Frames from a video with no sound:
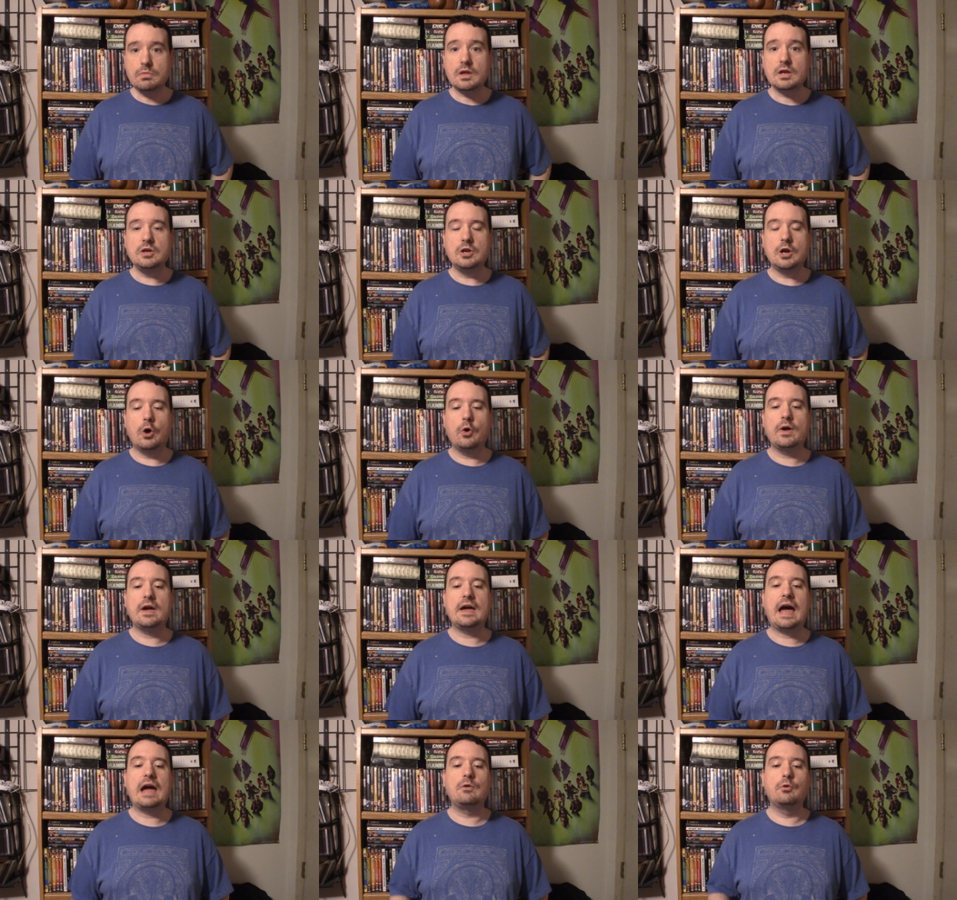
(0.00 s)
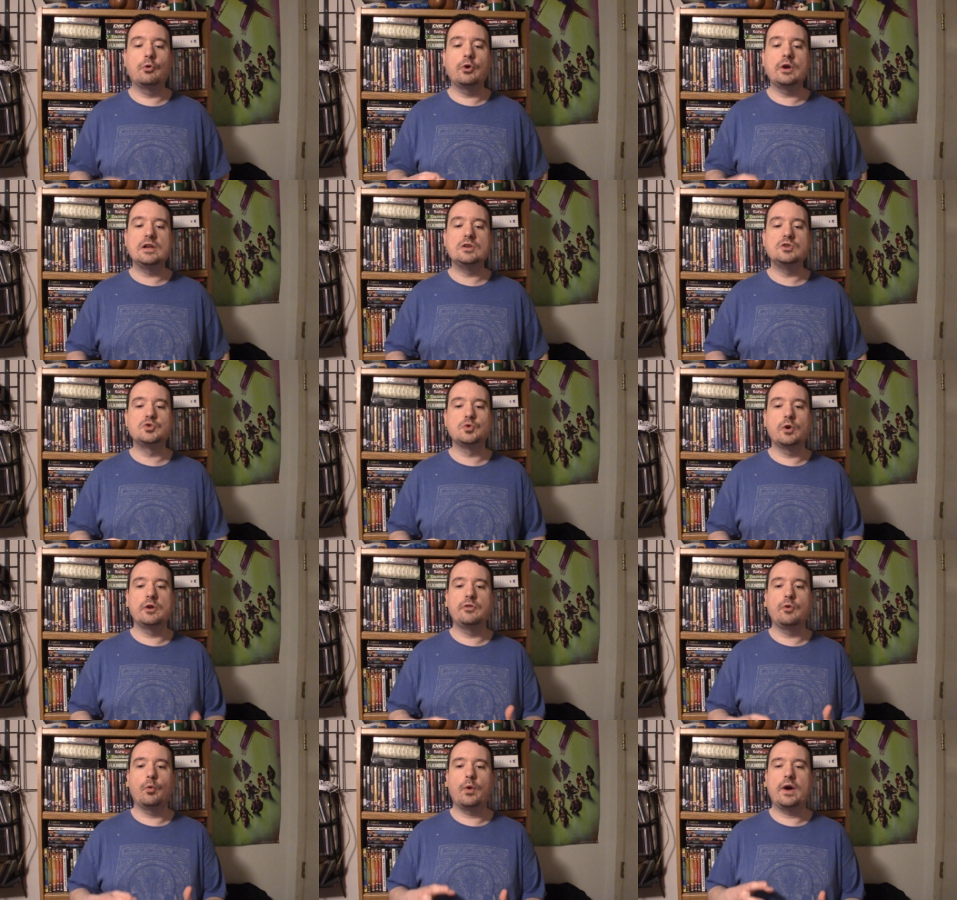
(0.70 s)
you know, I really
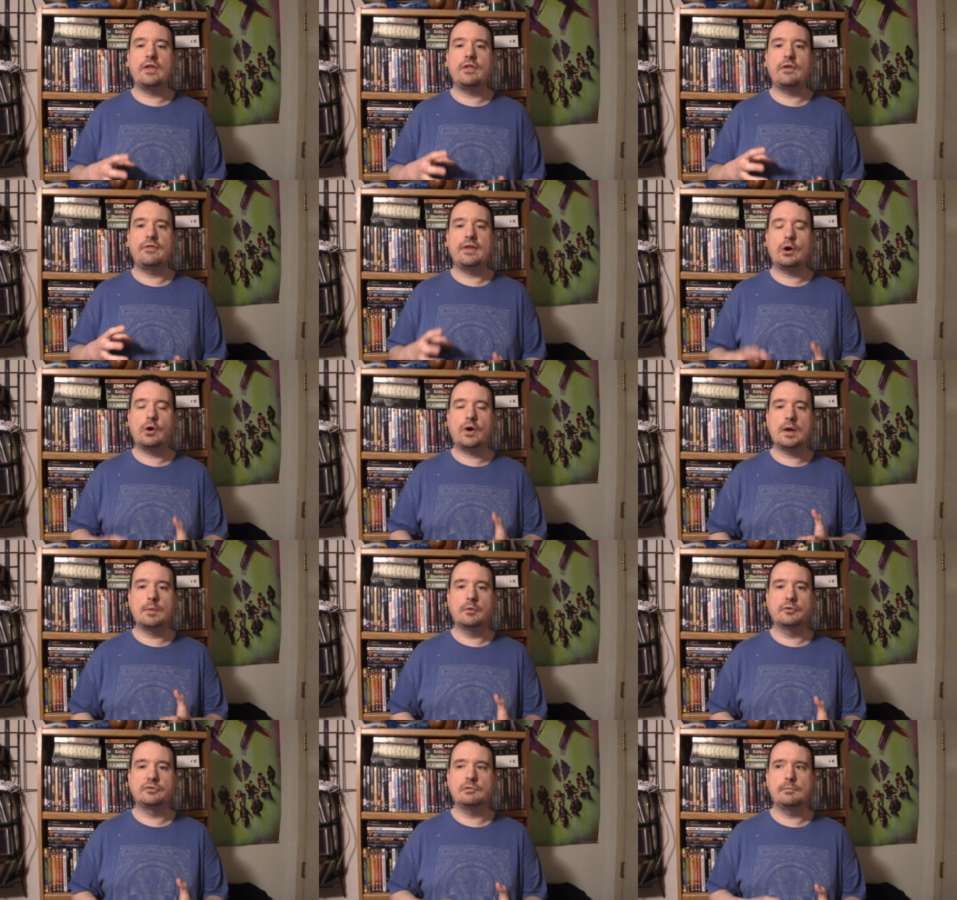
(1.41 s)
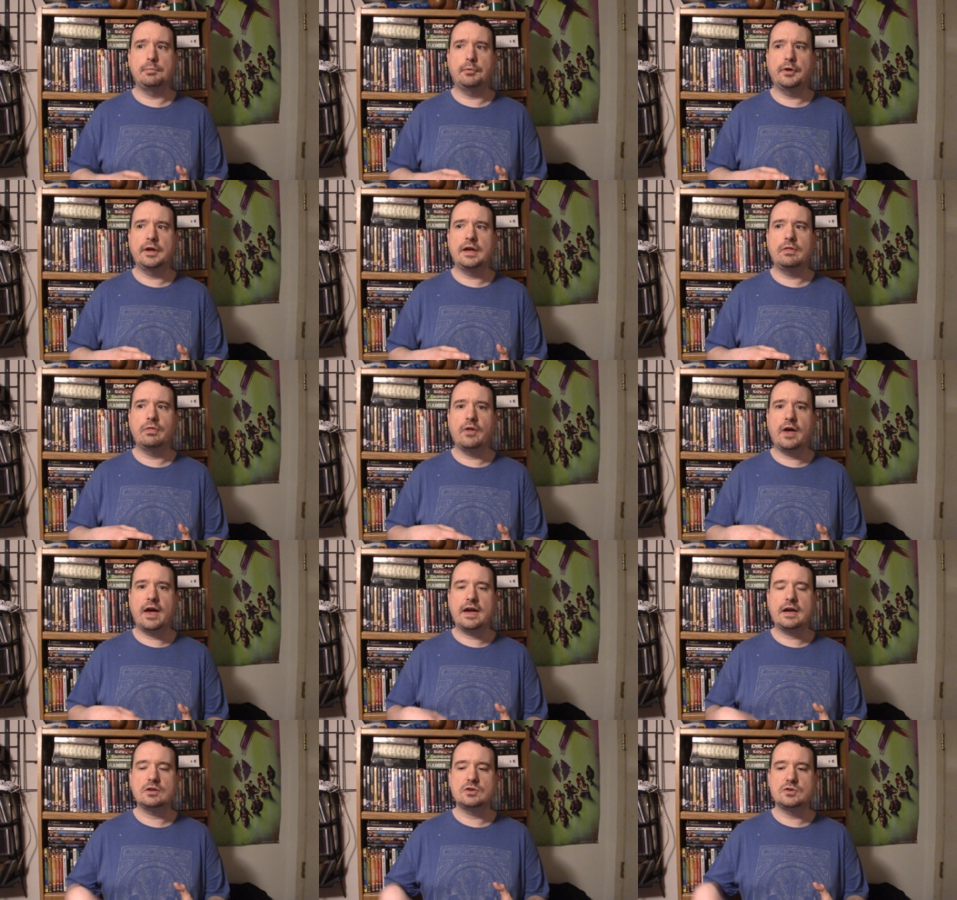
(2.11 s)
enjoyed the way that they were able to blend
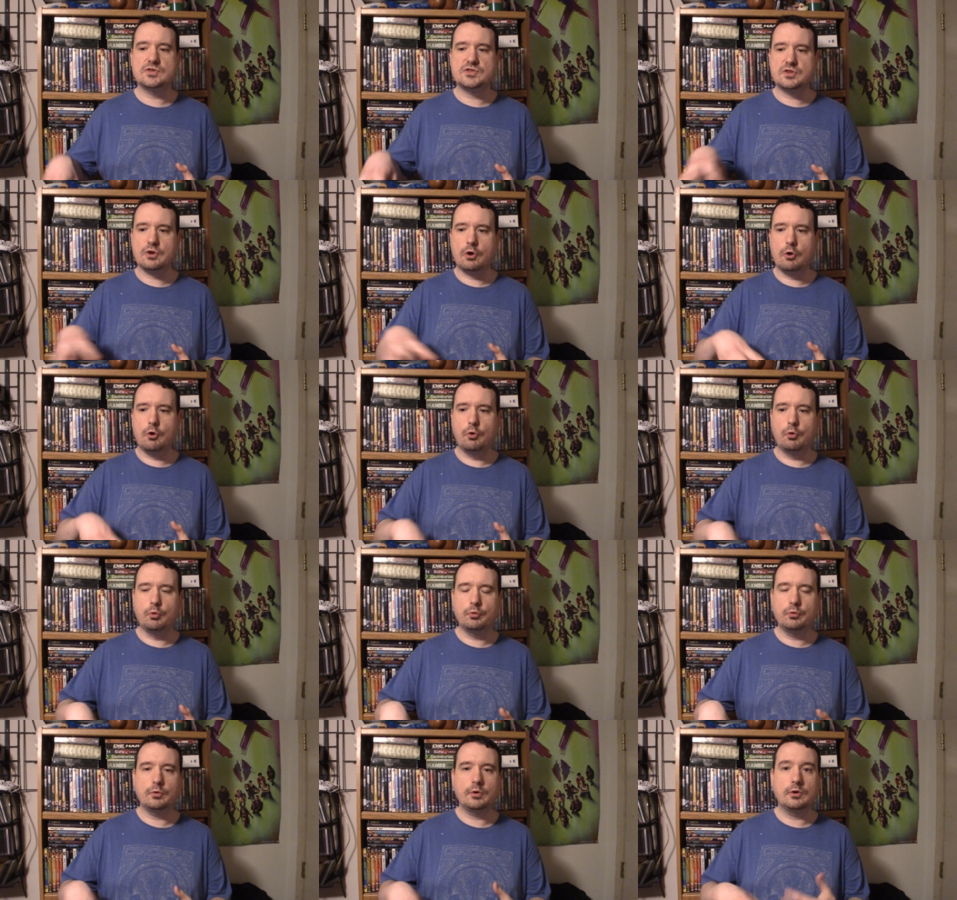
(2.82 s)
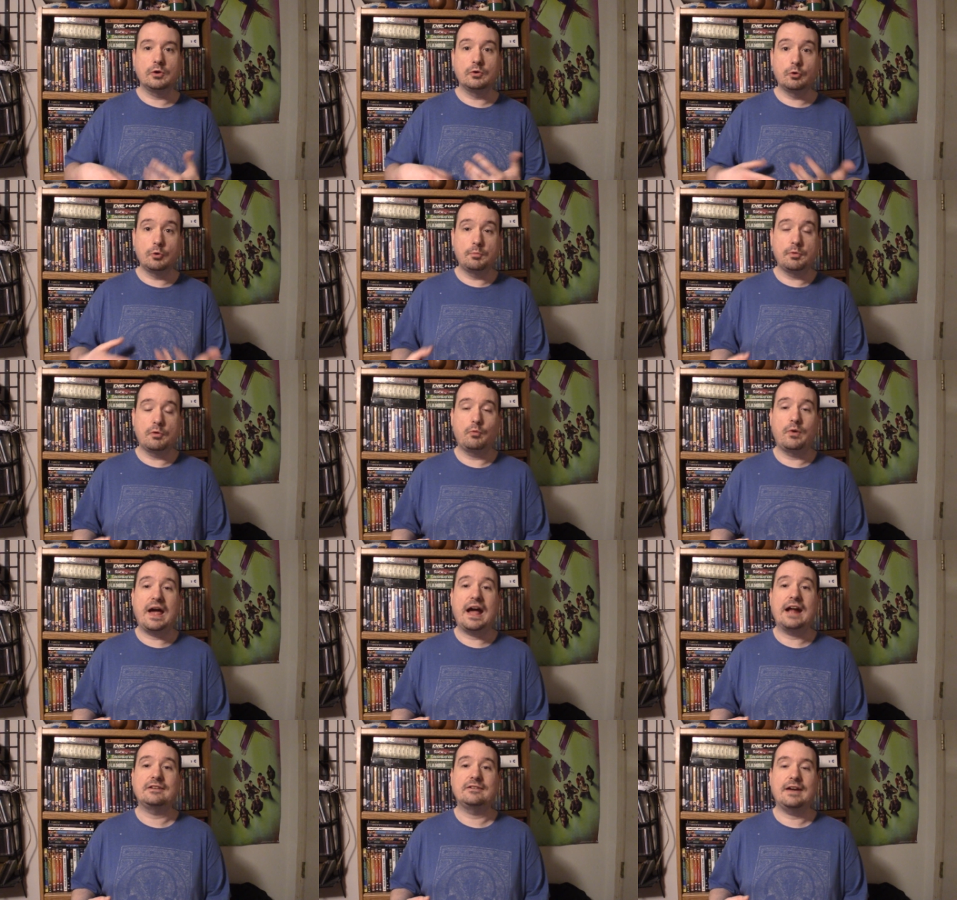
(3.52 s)
like just a whole group of
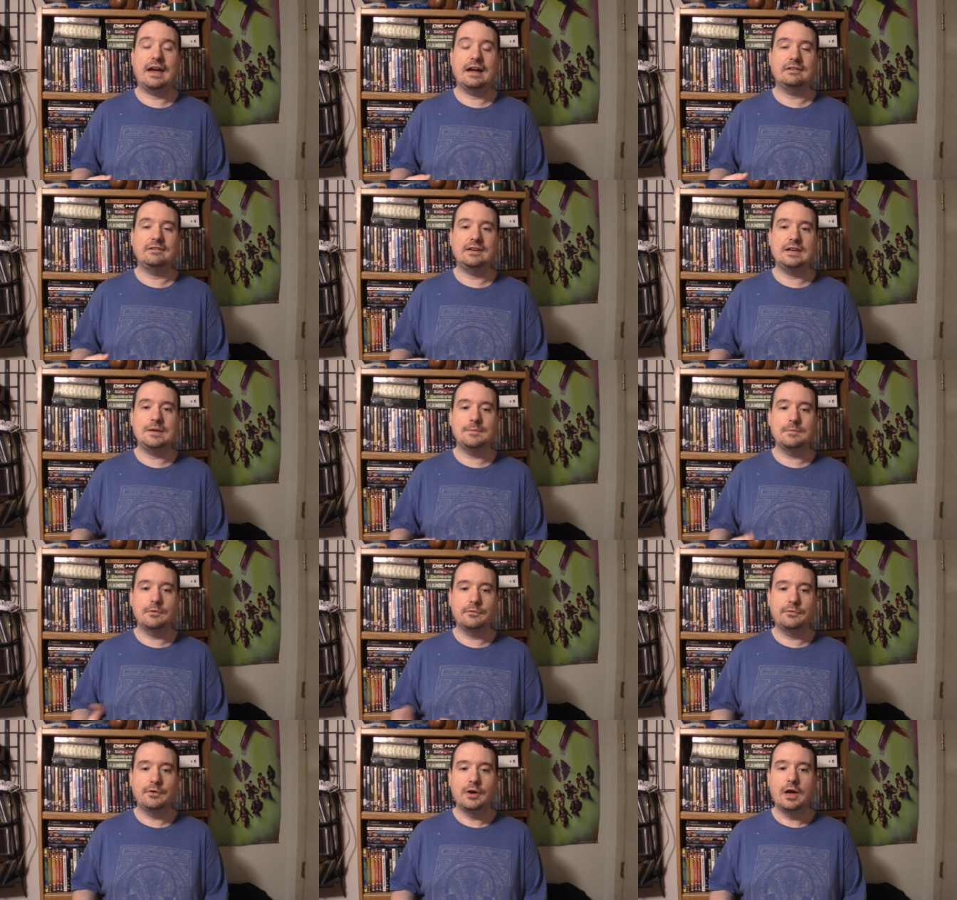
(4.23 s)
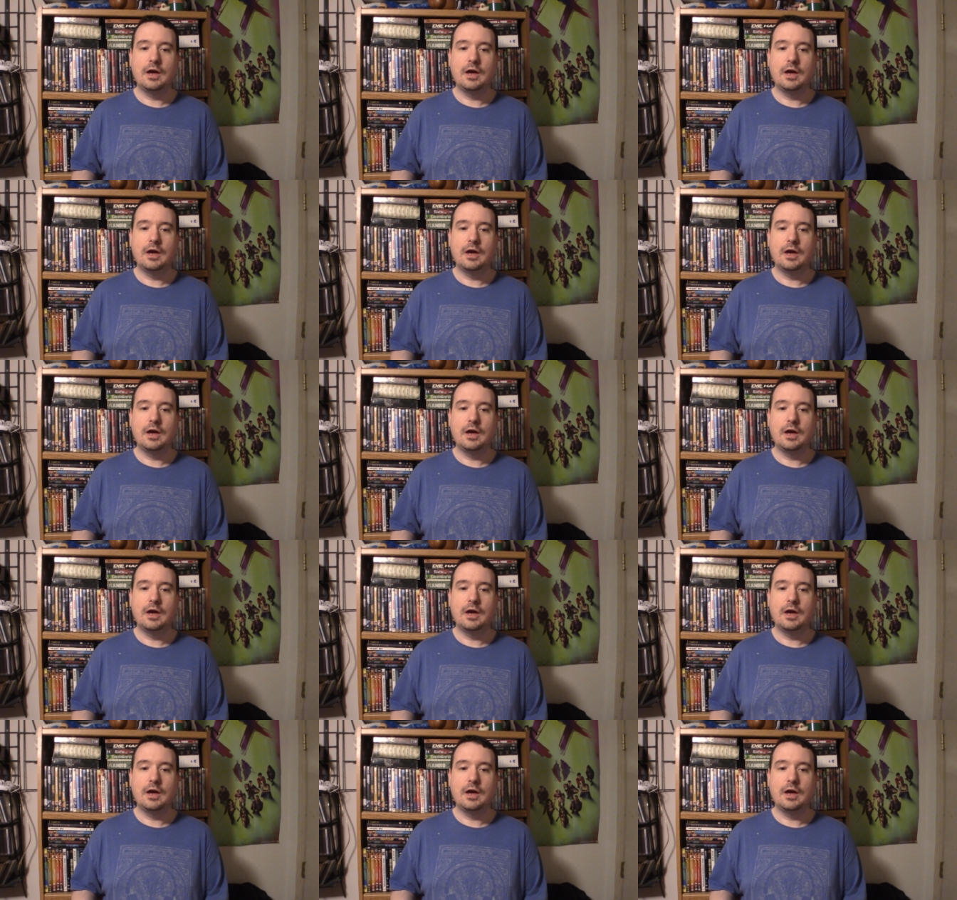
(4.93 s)
ragtag team of